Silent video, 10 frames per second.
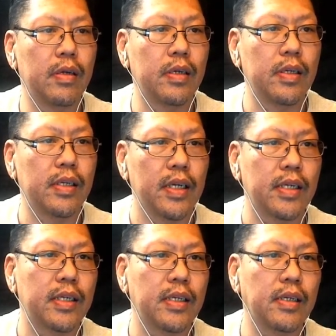
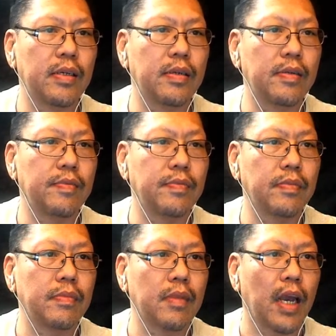6.
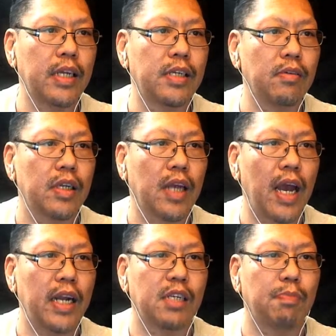Okay, so it
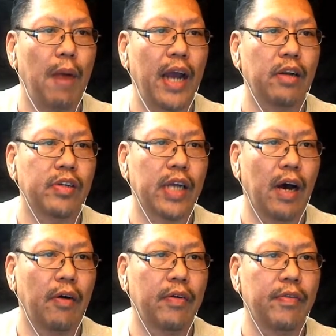kind of spiders
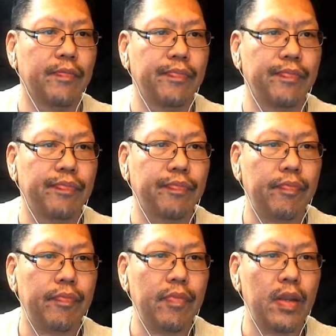out,
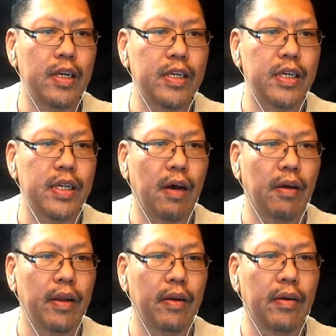as you can tell
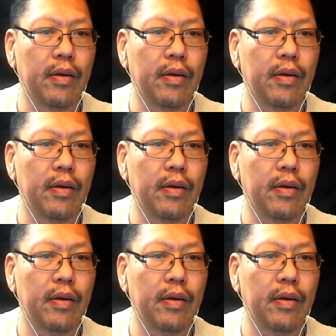here.